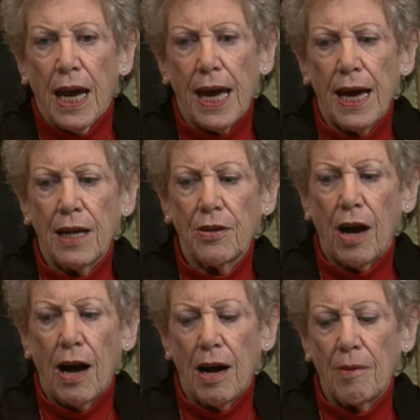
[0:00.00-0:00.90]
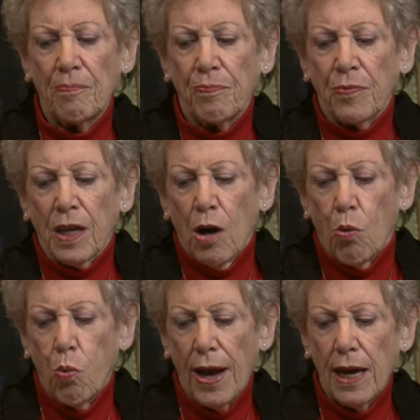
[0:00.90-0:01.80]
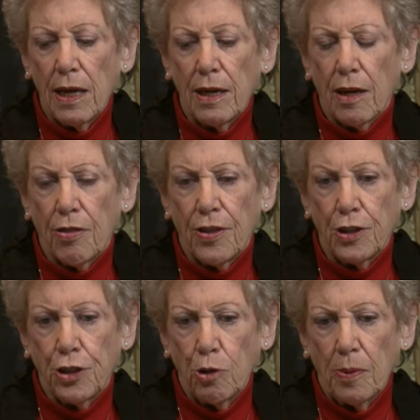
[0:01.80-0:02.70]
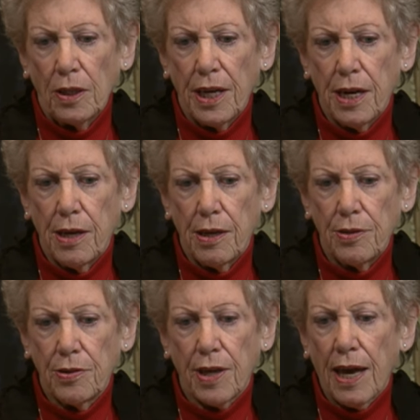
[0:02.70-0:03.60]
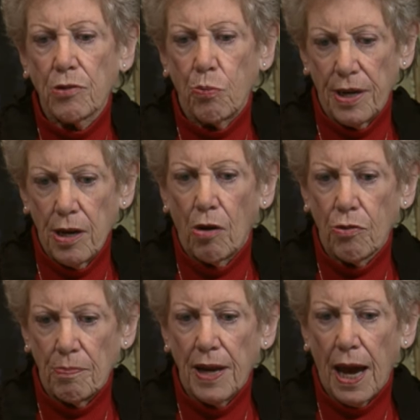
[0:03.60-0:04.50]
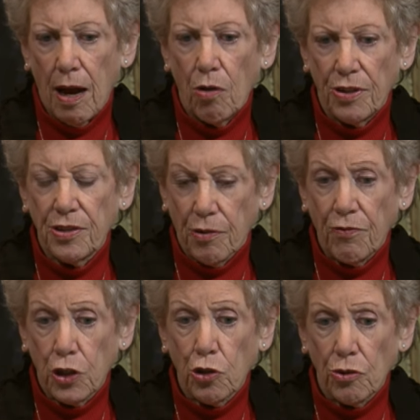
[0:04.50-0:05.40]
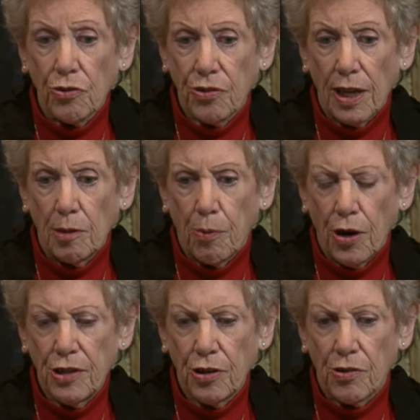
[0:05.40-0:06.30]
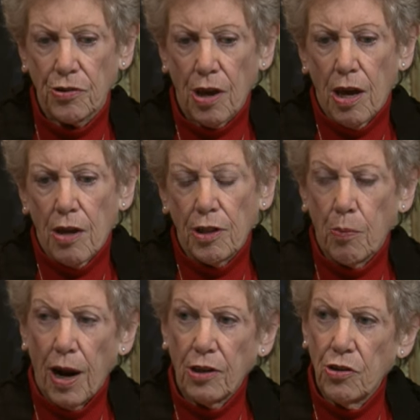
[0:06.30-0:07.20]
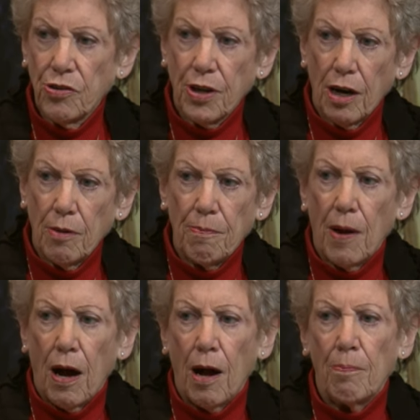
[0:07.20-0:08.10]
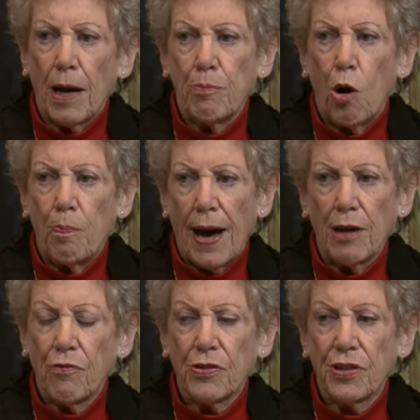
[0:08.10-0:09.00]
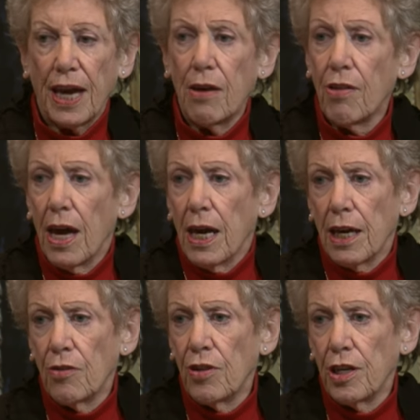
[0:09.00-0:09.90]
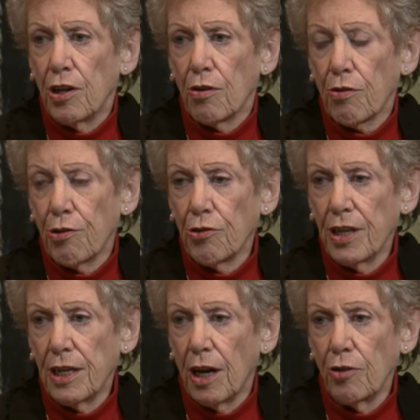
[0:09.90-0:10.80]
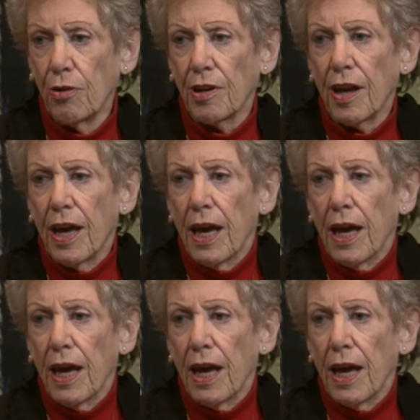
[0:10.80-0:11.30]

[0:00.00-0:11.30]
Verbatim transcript: And um, when the Jubilees, as we know them now, these official celebrations, they were actually started um, by Pope Boniface VIII in the year 1300.